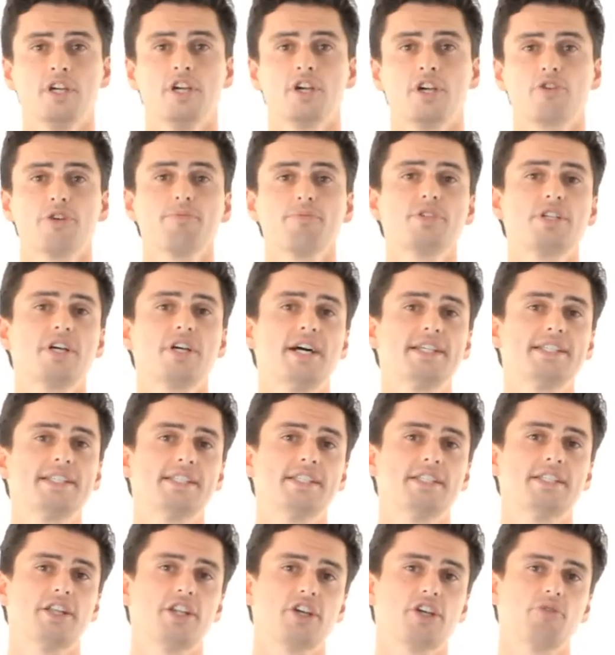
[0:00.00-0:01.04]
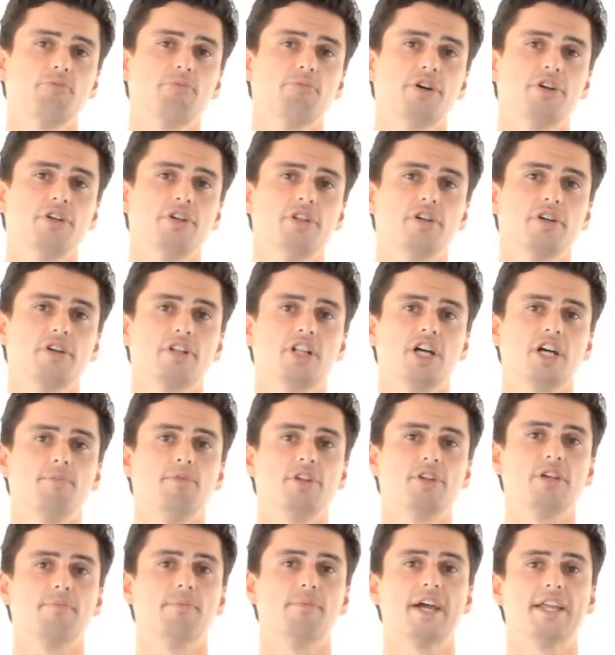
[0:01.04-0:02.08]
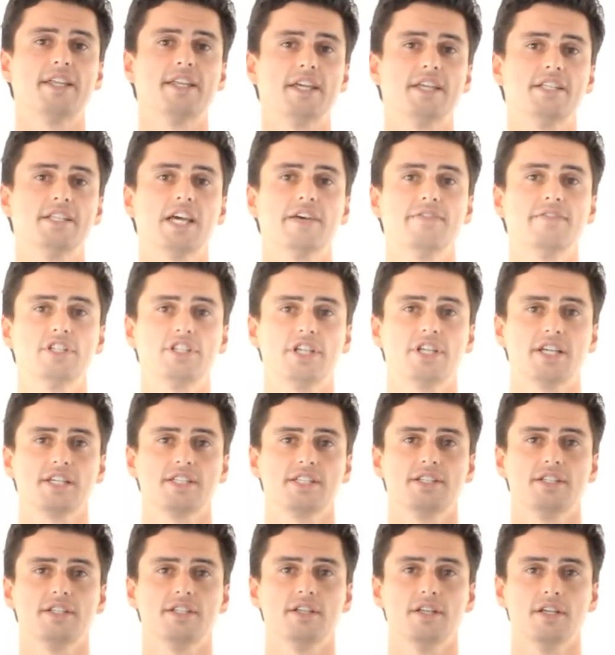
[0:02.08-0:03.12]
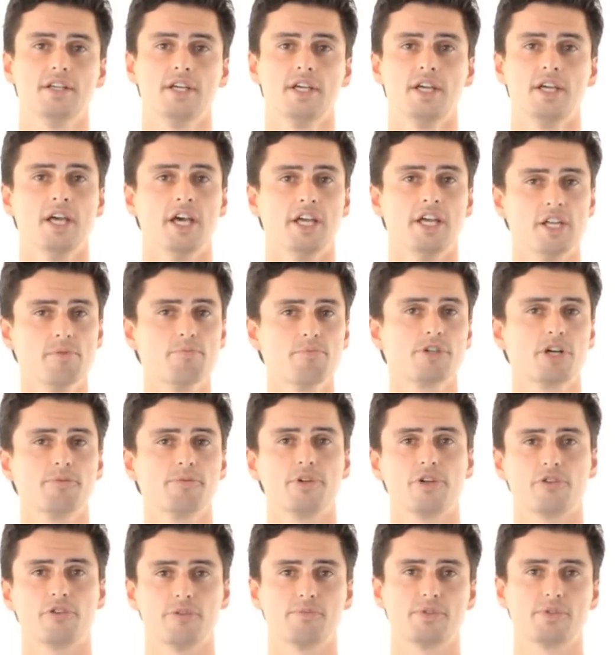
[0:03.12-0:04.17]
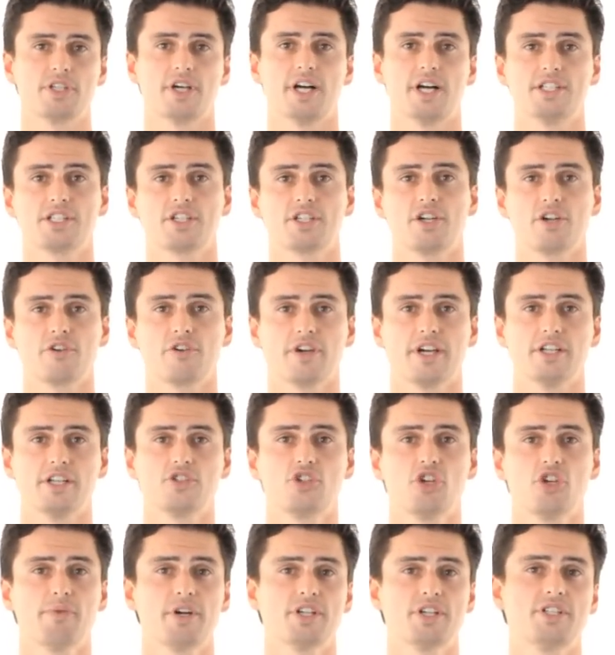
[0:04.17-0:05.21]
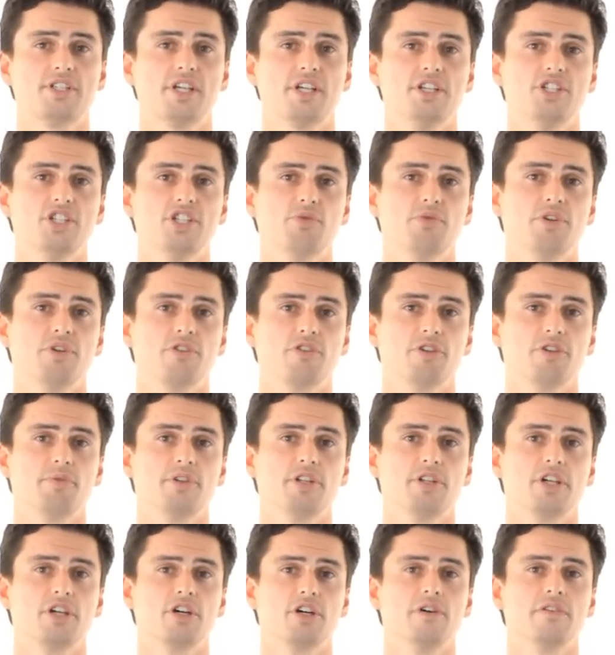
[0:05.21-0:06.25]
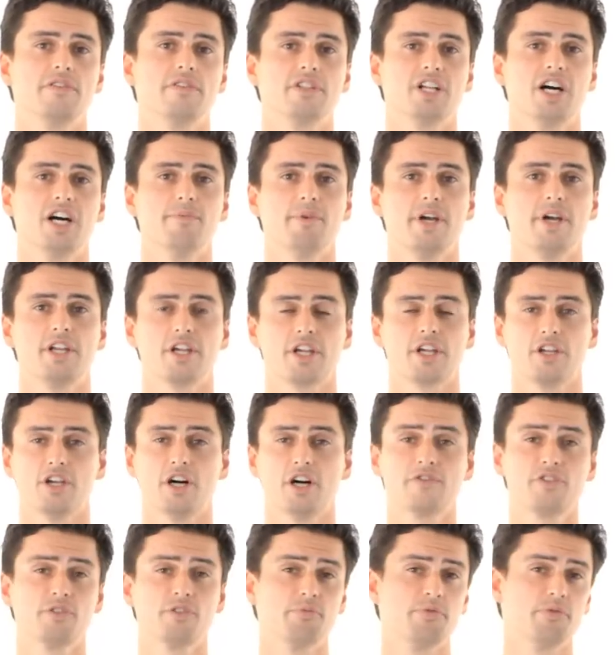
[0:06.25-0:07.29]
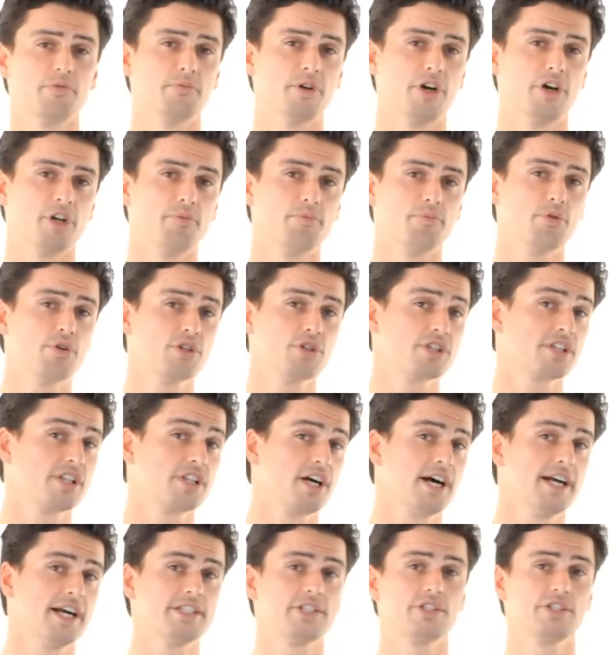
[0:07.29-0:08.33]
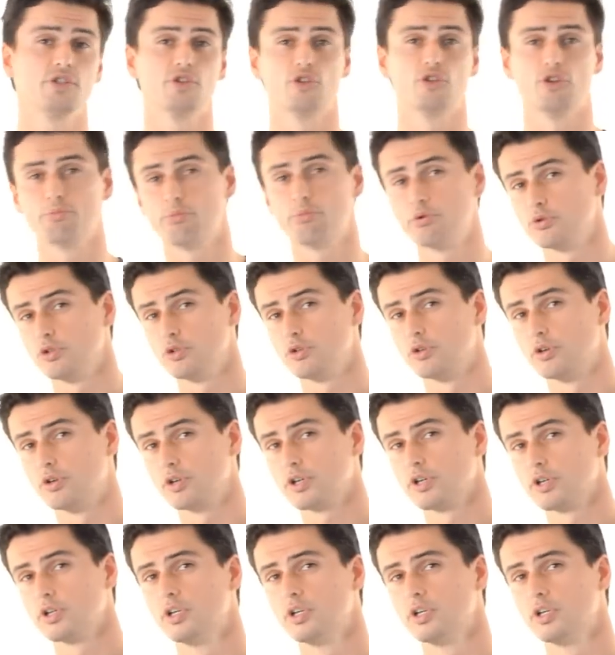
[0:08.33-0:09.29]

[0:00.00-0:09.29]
Grip size is another component of the club that you may need to have adjusted. An improper grip size can create too much tension when gripping the golf club and can often promote a push slice or a pull hook.